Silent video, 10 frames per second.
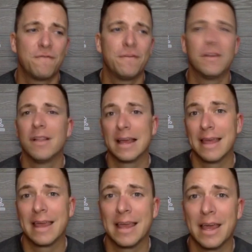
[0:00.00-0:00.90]
feel like
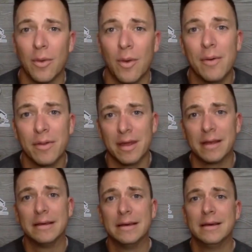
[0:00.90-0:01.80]
they can get away with
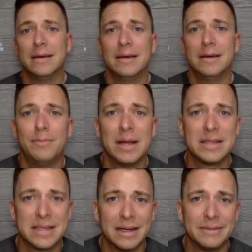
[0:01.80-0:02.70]
it.
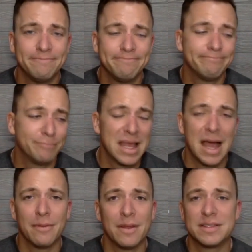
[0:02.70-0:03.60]
But uh, but
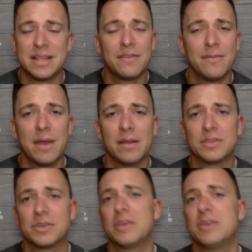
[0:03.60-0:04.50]
yeah, safety
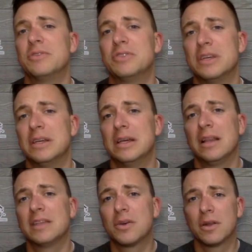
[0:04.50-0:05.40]
manuals are huge. But
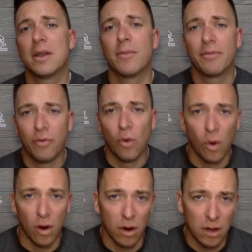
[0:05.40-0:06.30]
let's go to number
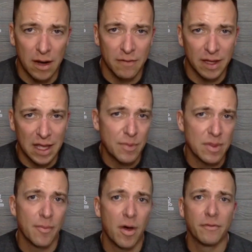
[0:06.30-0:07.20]
four, kind of in
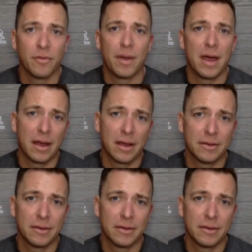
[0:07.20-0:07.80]
keeping them off your back.